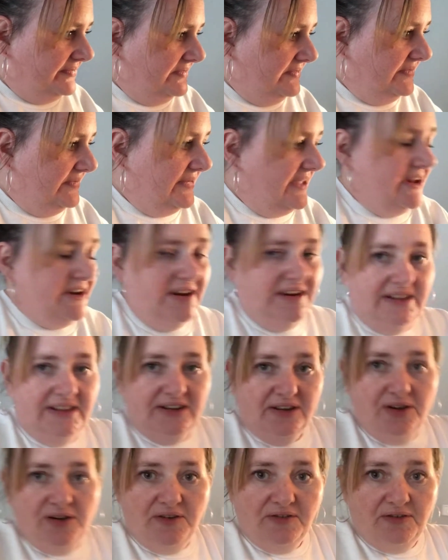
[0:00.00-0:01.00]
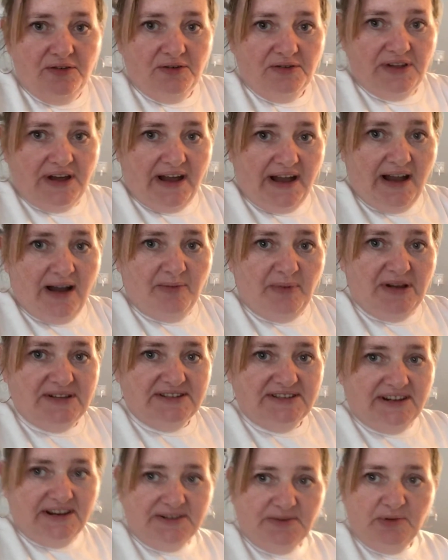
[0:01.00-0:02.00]
Then I need to hoover all that out, but as I
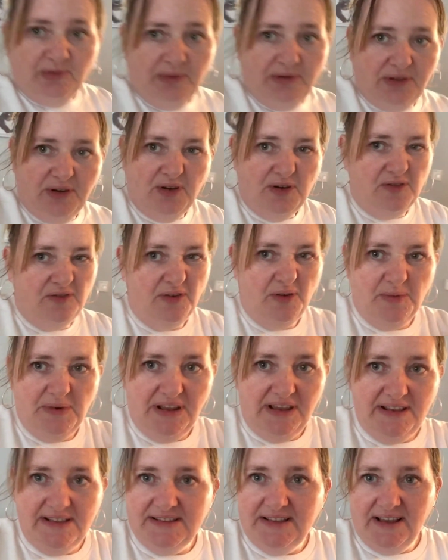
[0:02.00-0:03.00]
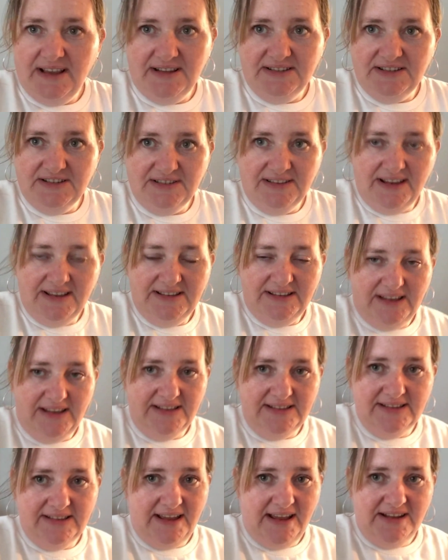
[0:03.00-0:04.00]
said, I don't want to put the hoover on when he's there just in case he gets
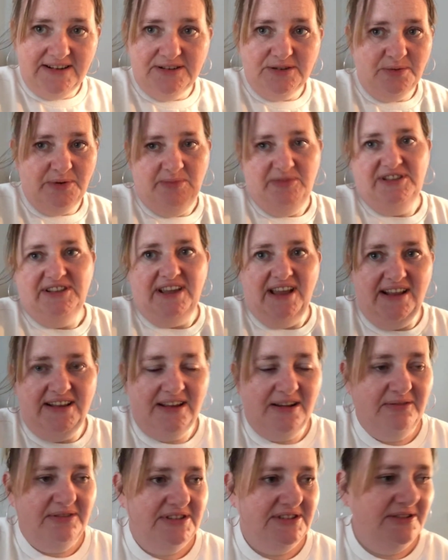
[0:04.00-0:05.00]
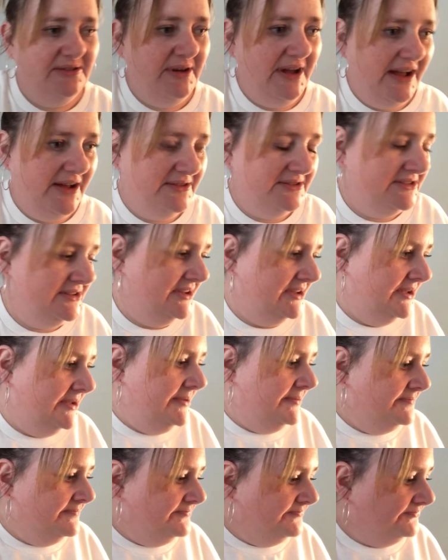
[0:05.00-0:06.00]
scared. I don't want him scared going to his new house.
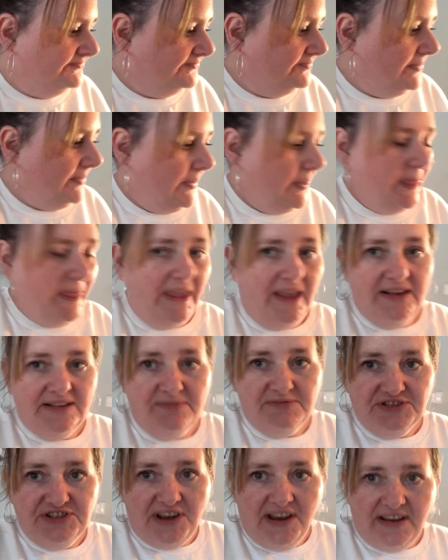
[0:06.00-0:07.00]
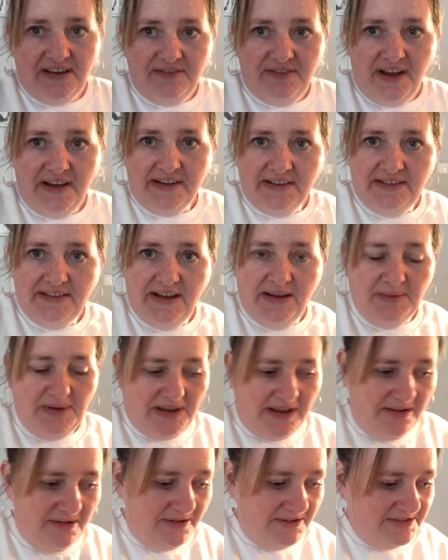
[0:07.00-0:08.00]
Get some shake and vac in there, make it
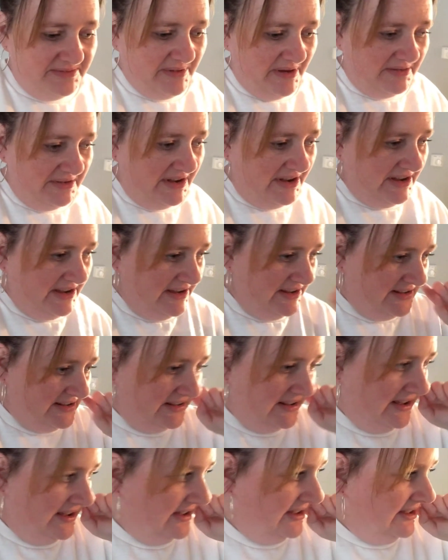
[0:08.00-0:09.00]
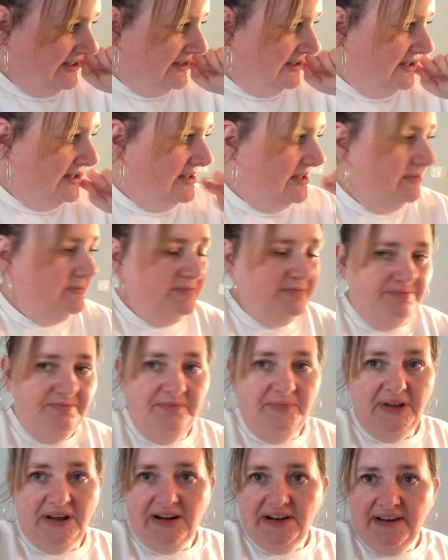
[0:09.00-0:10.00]
all smell nice,
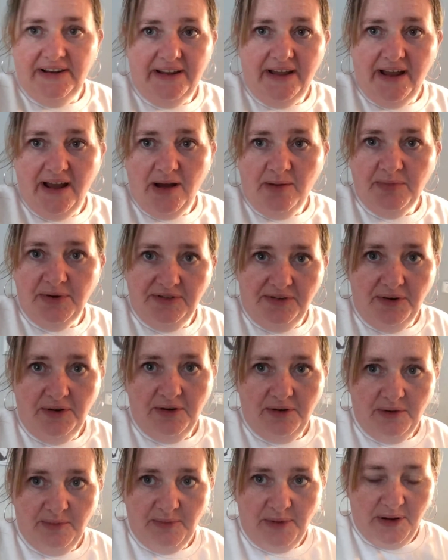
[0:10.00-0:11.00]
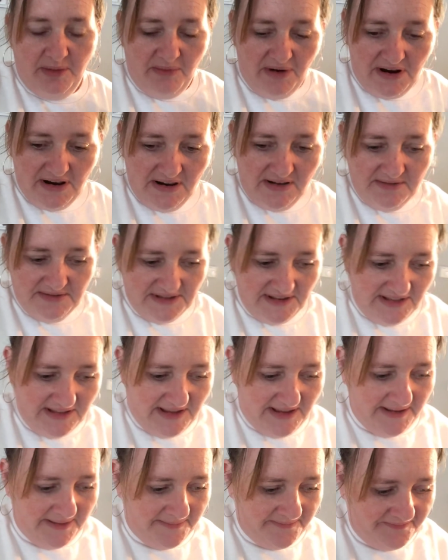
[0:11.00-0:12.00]
and clean it out before putting my clothes in
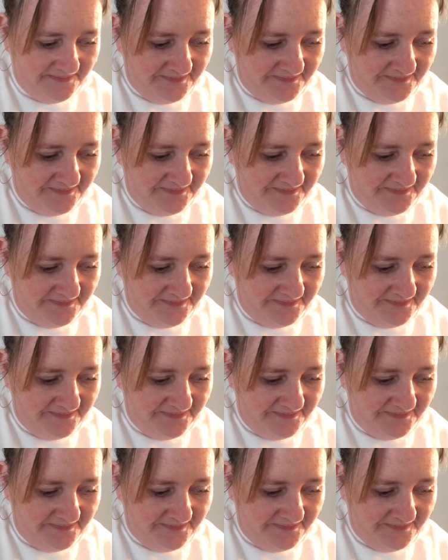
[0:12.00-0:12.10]
there.